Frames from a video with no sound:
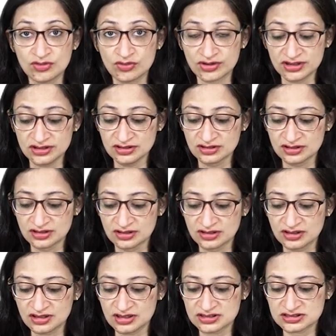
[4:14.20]
Okay.
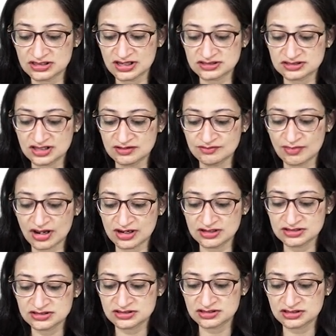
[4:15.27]
Is less than
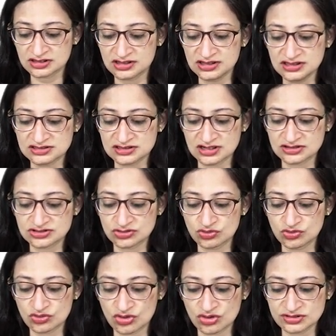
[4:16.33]
minus 3 Z
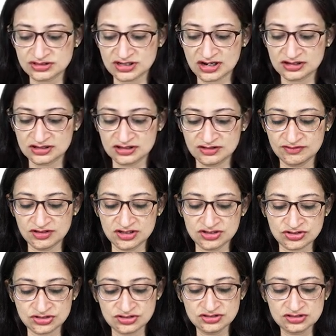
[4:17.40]
score or standard
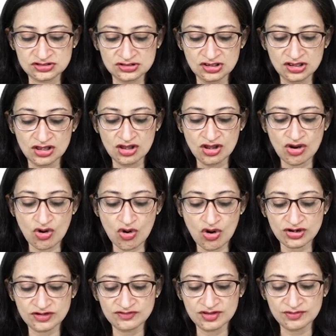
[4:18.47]
deviations
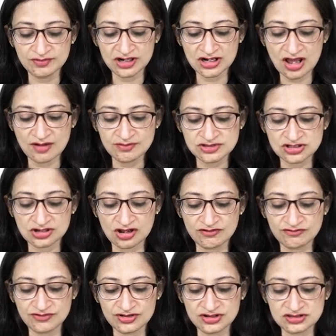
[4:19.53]
or if the mid-arm
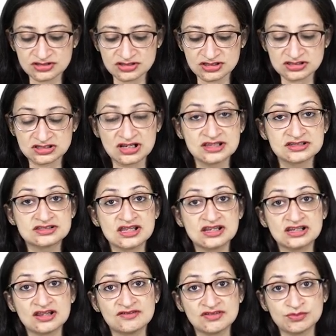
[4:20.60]
circumference is less
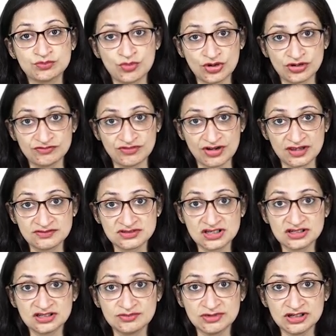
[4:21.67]
than 11.5
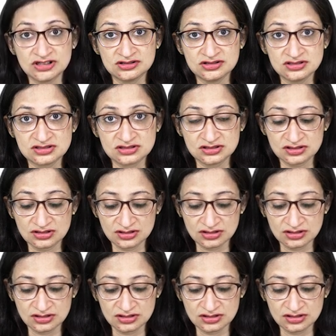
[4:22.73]
centimeters